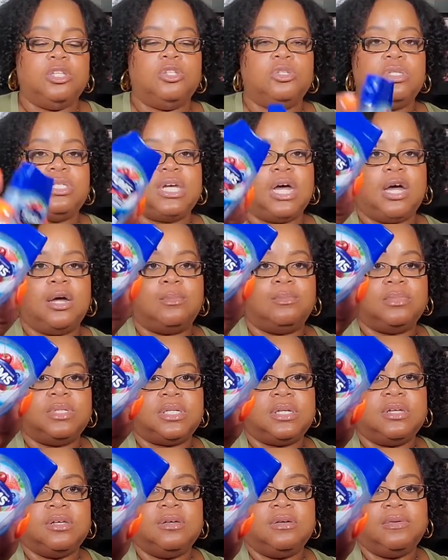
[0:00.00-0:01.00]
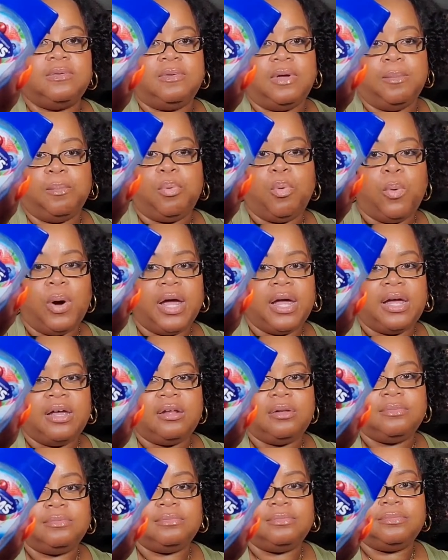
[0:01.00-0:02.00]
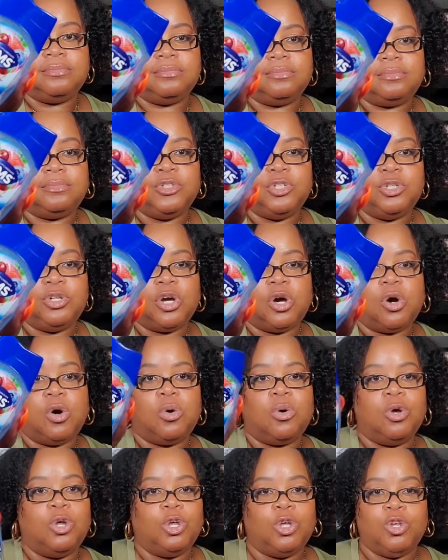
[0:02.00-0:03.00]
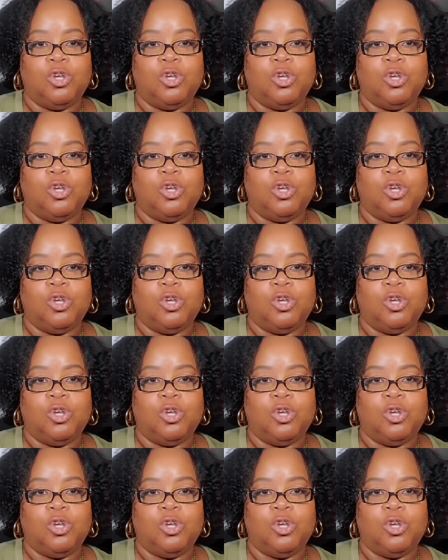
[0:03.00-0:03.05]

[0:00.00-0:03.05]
Tums, important, you know.